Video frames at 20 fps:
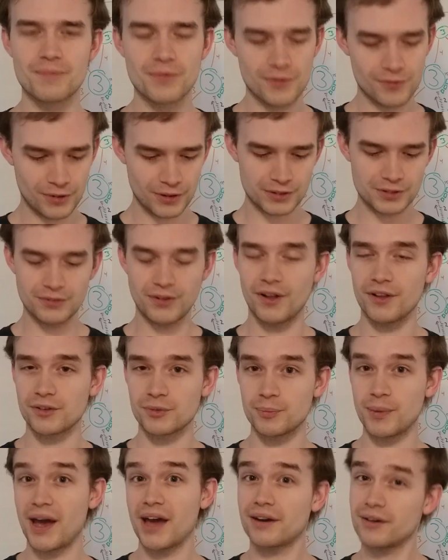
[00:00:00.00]
First of all, it's
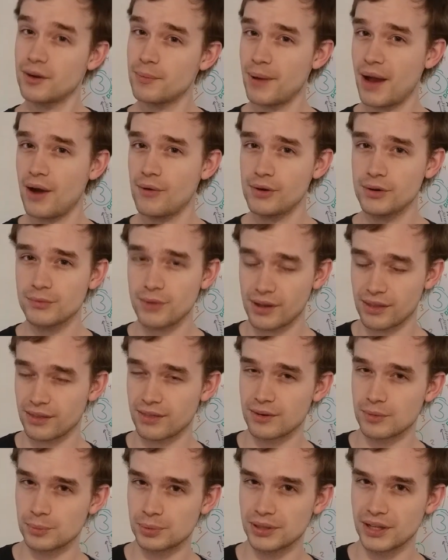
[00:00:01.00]
battery powered rather
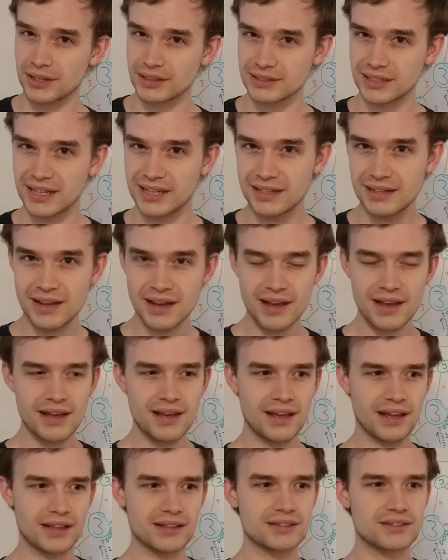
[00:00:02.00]
than plugged in,
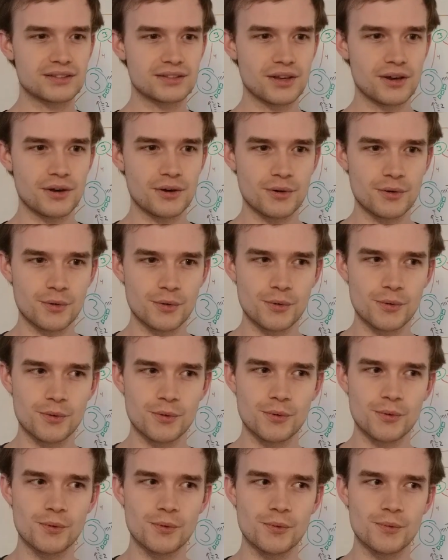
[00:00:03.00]
and
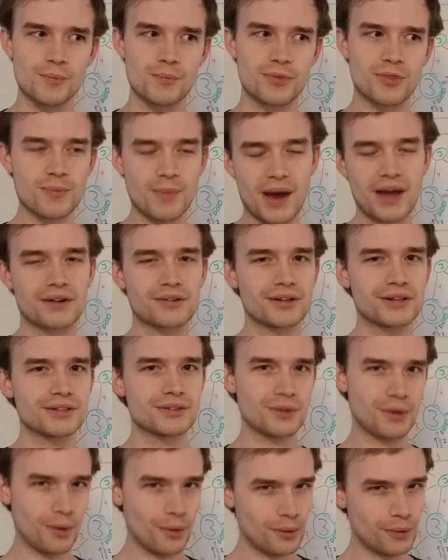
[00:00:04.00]
so the battery is
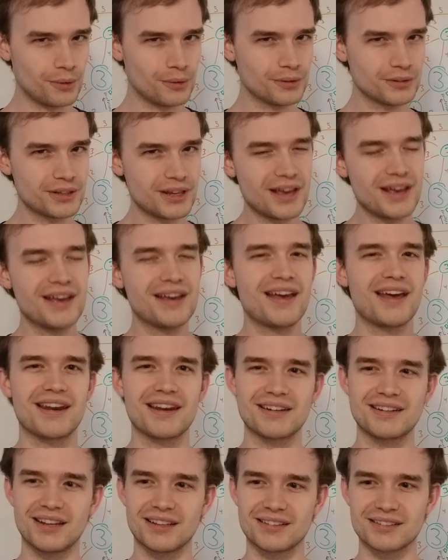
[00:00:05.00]
old and
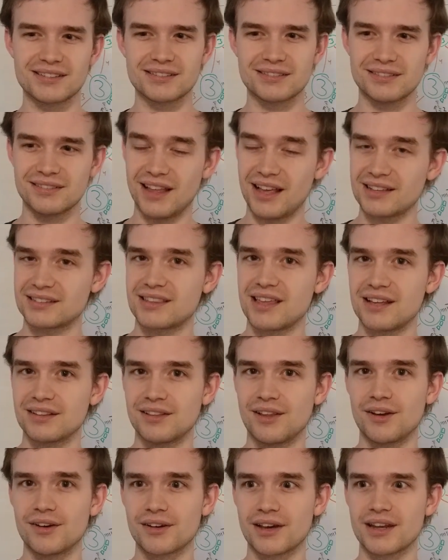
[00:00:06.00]
it doesn't last that
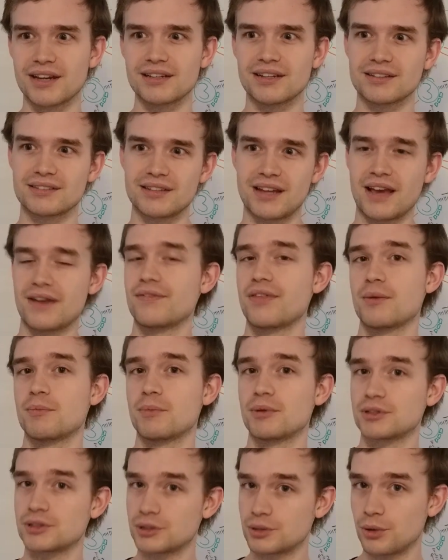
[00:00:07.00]
long and it doesn't have that
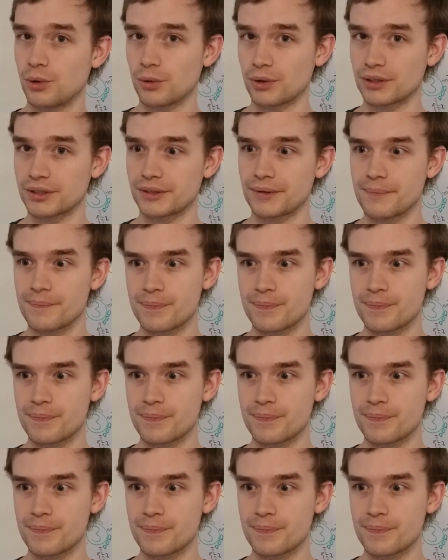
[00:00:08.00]
much torque.